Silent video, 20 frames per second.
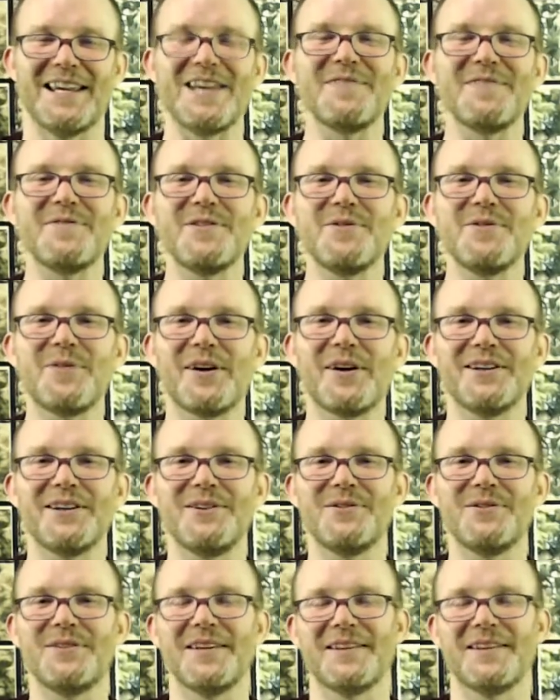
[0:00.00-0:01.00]
If you are
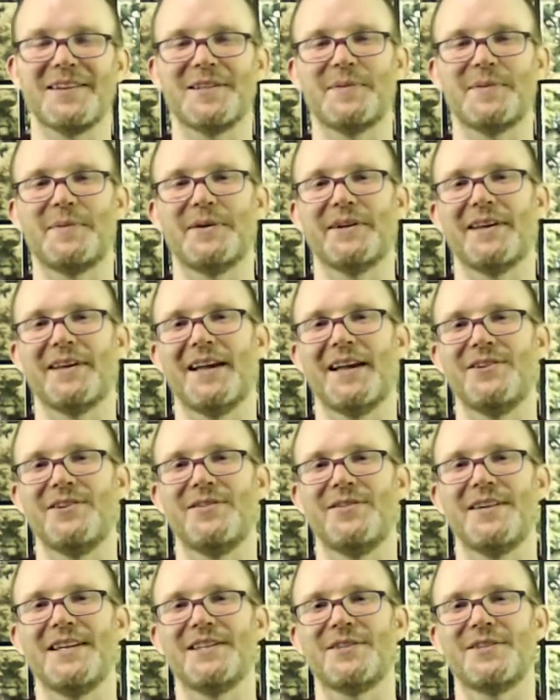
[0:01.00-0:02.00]
using this book and you
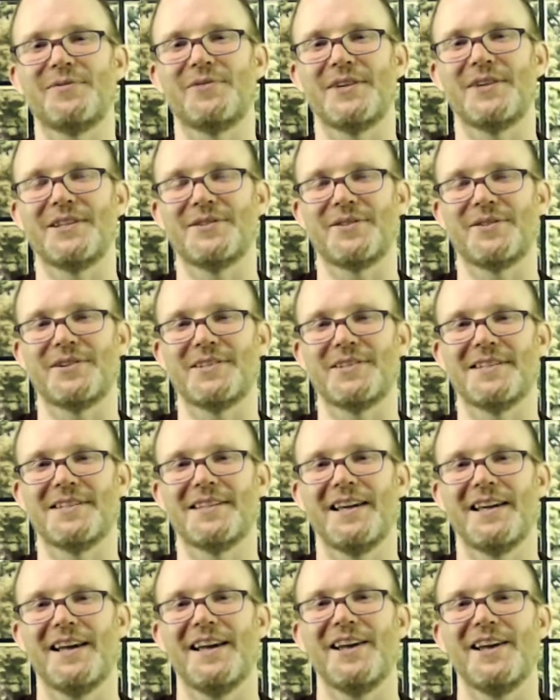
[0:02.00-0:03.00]
need some resources,